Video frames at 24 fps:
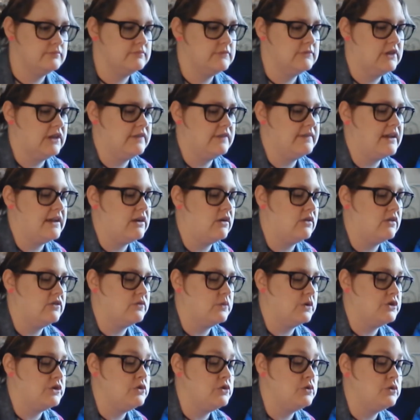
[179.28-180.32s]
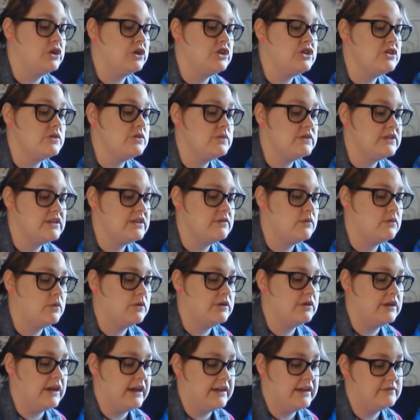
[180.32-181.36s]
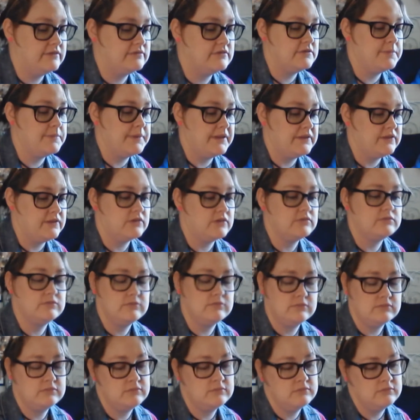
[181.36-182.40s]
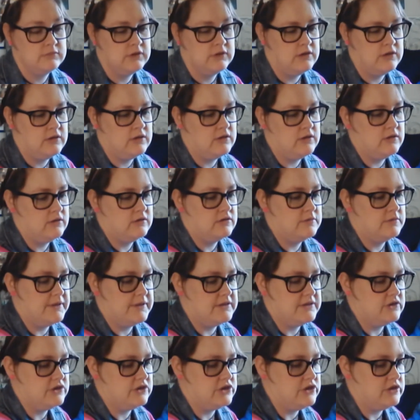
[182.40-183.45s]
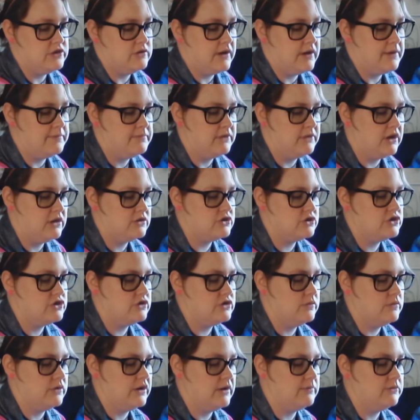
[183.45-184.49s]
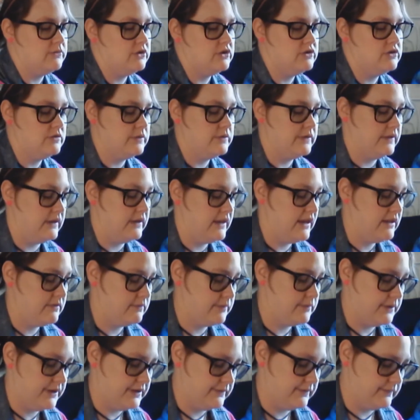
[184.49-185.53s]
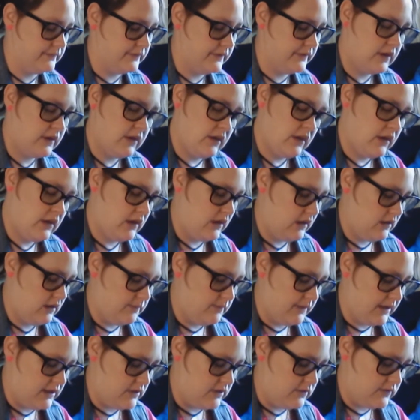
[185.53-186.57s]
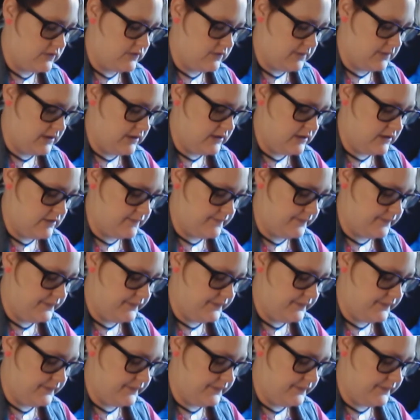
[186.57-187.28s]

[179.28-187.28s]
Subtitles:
cut that all as one. You can use it or not, depends on you. I'm not sure what I'm going to do with it yet, but might use it, might not.